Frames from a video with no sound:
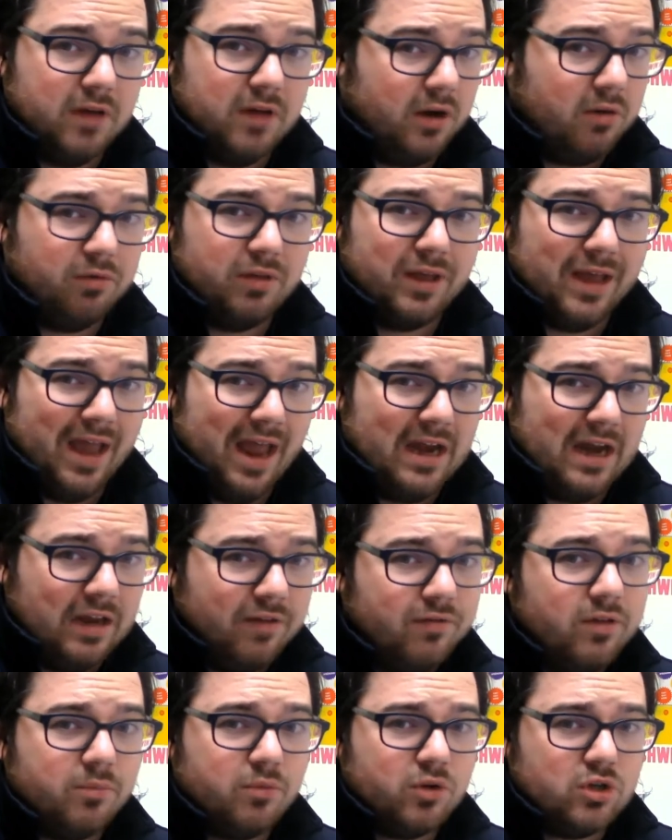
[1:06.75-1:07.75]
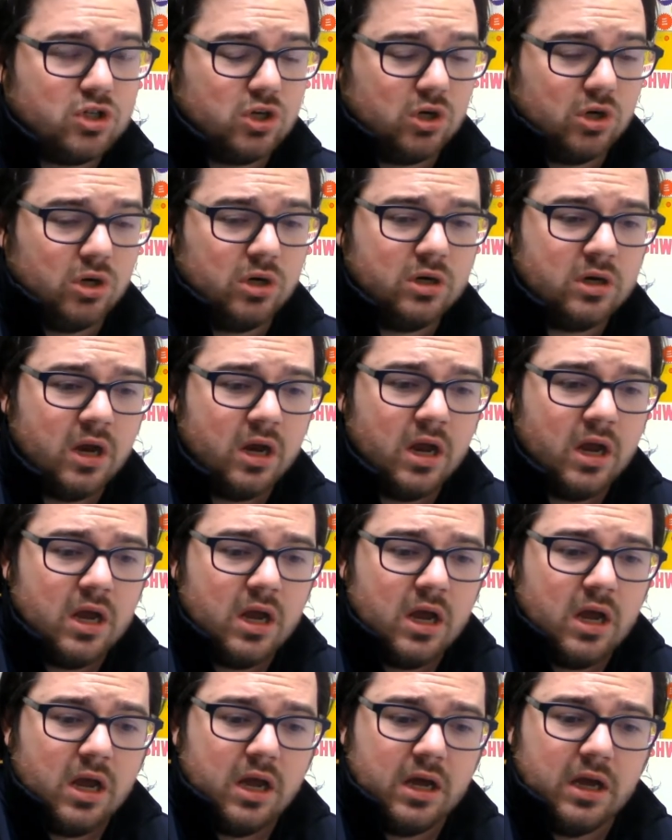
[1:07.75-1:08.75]
I don't think any of them returned,
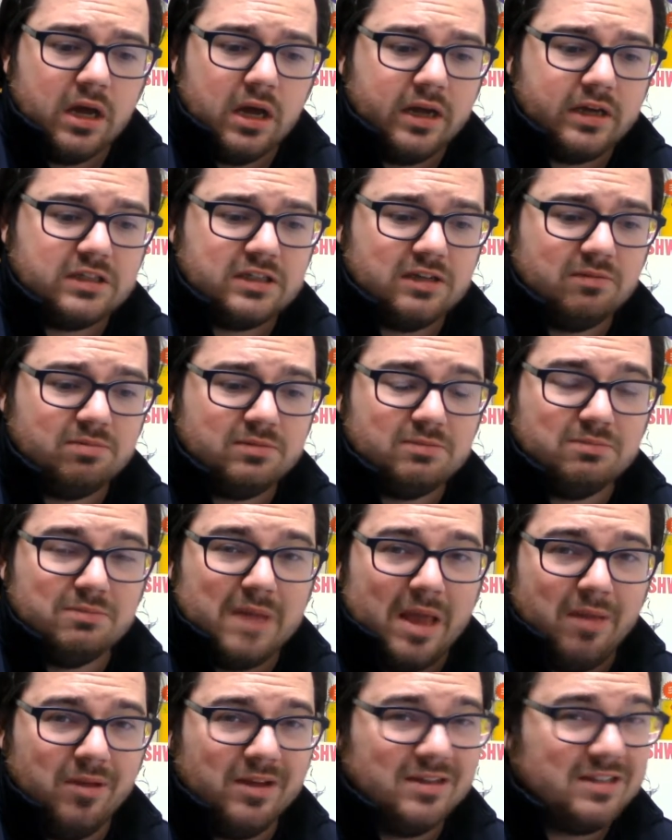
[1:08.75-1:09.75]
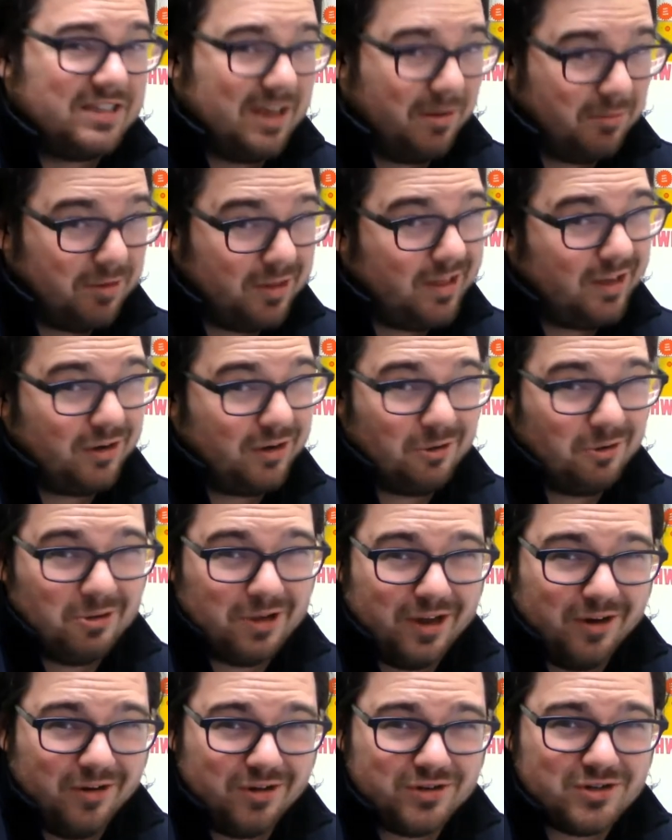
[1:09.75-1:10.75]
except maybe some of the
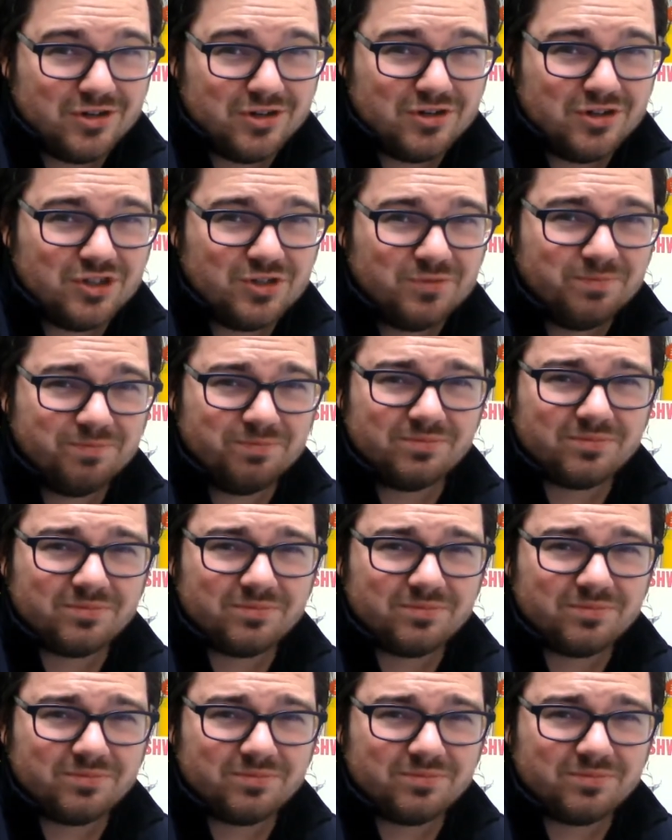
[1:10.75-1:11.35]
adult characters.